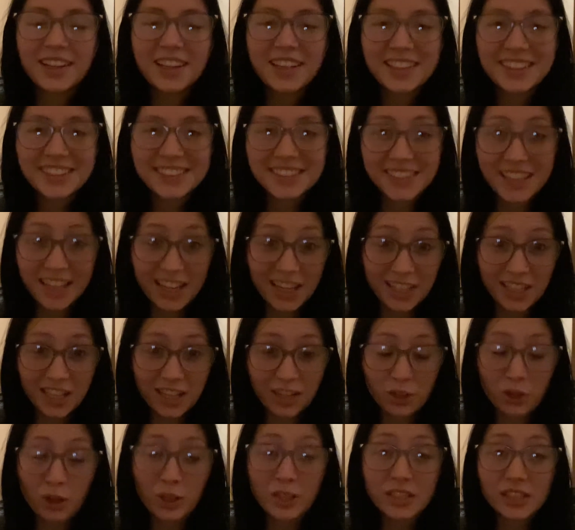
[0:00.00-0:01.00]
standing
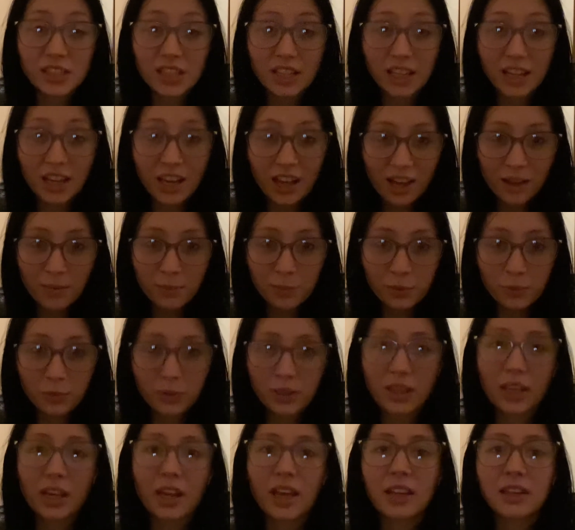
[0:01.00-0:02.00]
or sitting up when
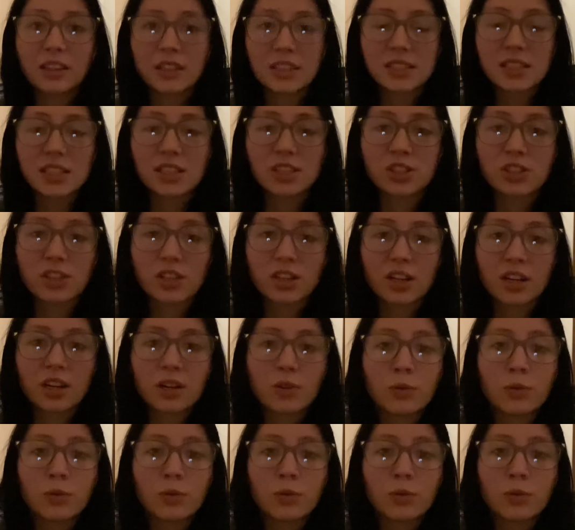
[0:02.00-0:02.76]
they had the seizure,